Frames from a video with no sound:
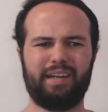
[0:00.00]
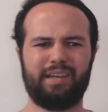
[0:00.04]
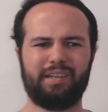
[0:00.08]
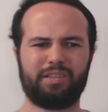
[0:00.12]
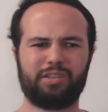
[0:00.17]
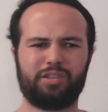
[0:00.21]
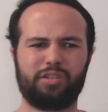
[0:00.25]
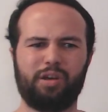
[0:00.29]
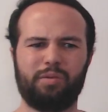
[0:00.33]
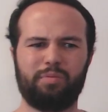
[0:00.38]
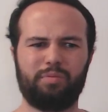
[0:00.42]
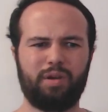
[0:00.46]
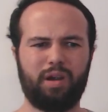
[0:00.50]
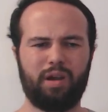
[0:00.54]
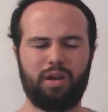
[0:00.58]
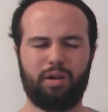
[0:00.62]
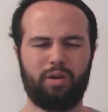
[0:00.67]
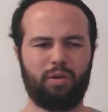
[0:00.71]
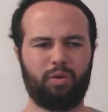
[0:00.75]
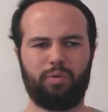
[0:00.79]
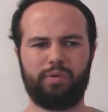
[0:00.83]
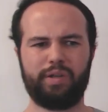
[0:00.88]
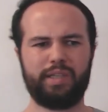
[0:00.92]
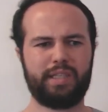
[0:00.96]
some
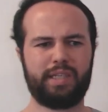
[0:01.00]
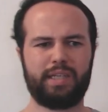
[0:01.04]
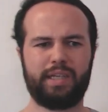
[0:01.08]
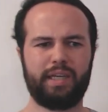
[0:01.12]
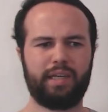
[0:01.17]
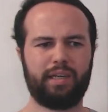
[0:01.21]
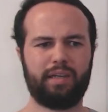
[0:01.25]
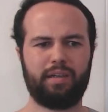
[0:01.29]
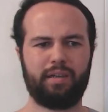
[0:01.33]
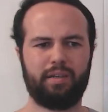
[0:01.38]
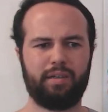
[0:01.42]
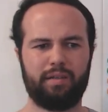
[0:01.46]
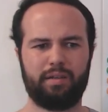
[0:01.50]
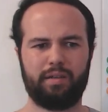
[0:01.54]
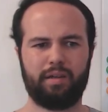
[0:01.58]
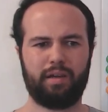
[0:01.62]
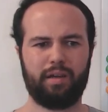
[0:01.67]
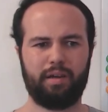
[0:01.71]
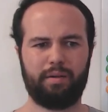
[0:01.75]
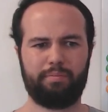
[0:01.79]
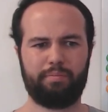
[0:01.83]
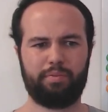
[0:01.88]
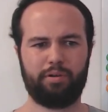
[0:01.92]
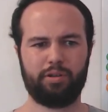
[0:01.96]
resync
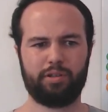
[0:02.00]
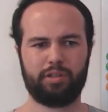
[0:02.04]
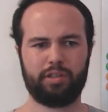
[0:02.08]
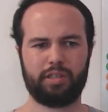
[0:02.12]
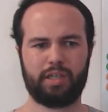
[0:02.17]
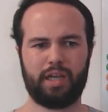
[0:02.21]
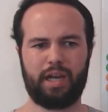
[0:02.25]
process